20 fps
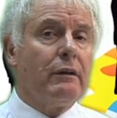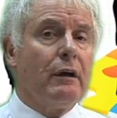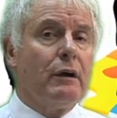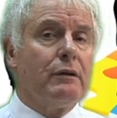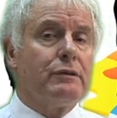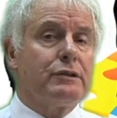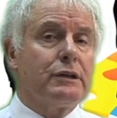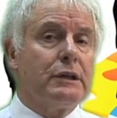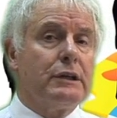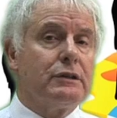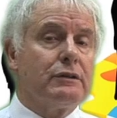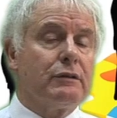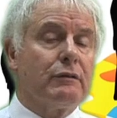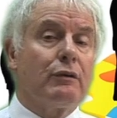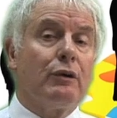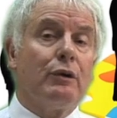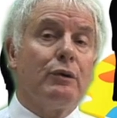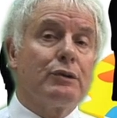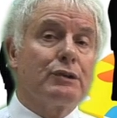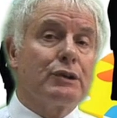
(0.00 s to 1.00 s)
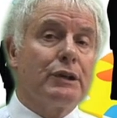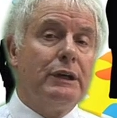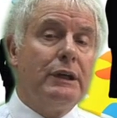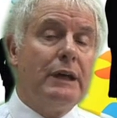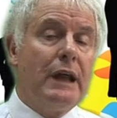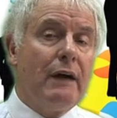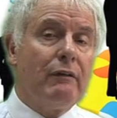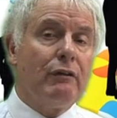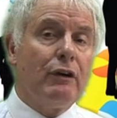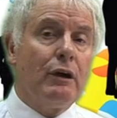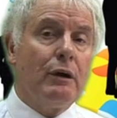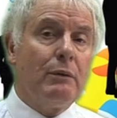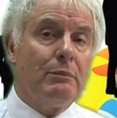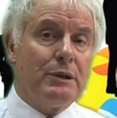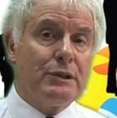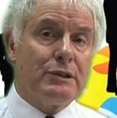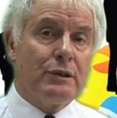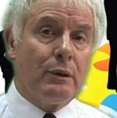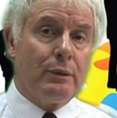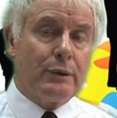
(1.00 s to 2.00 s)
those seats, of course, can never be
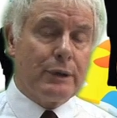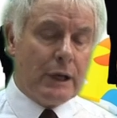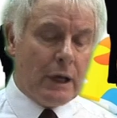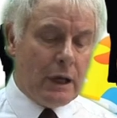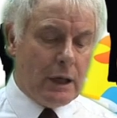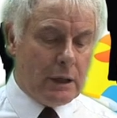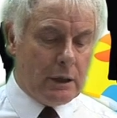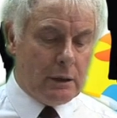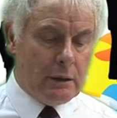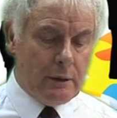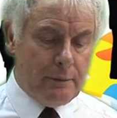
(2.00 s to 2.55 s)
sold again.